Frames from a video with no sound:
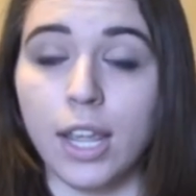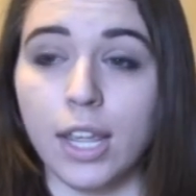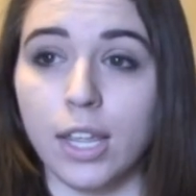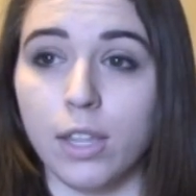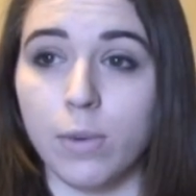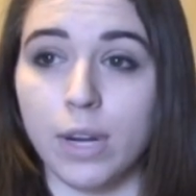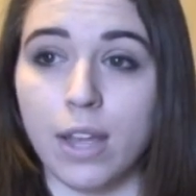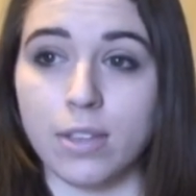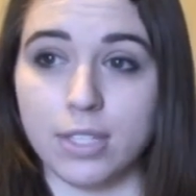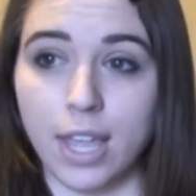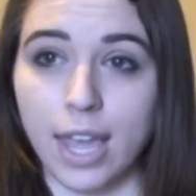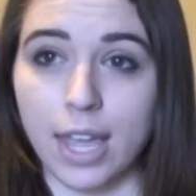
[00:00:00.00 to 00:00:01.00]
he went
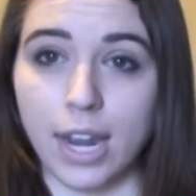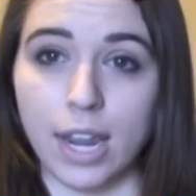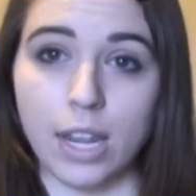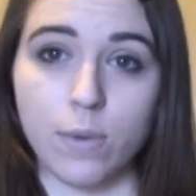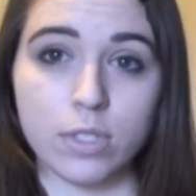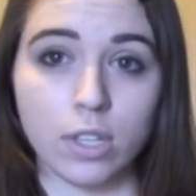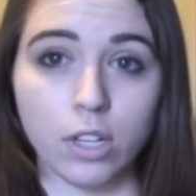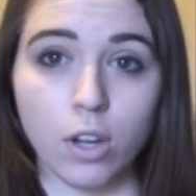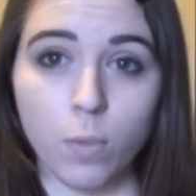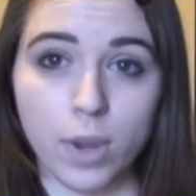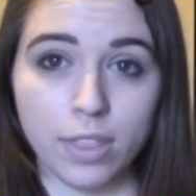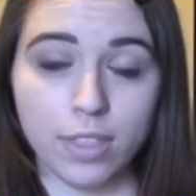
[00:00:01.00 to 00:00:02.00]
outside, and he was going to go
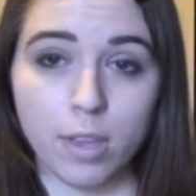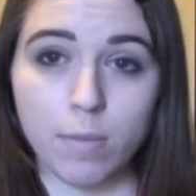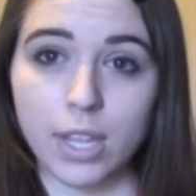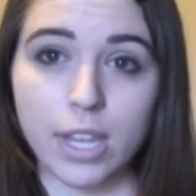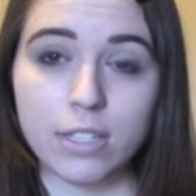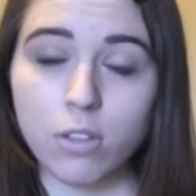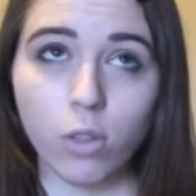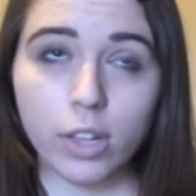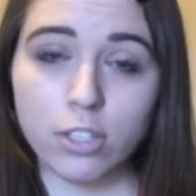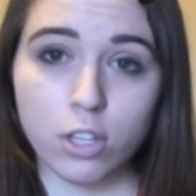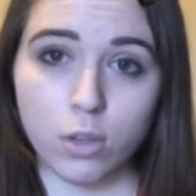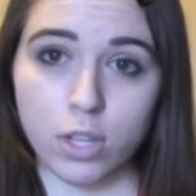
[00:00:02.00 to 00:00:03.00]
with them, but he's
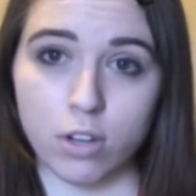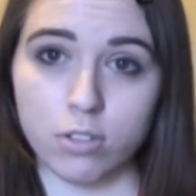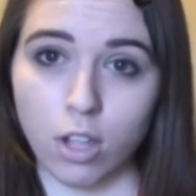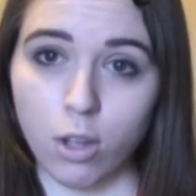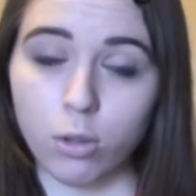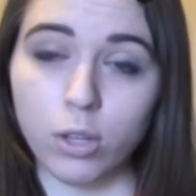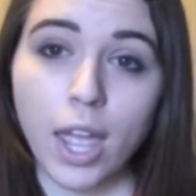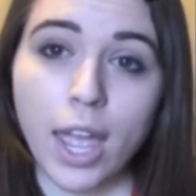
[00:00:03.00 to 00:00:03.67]
only 2 years old,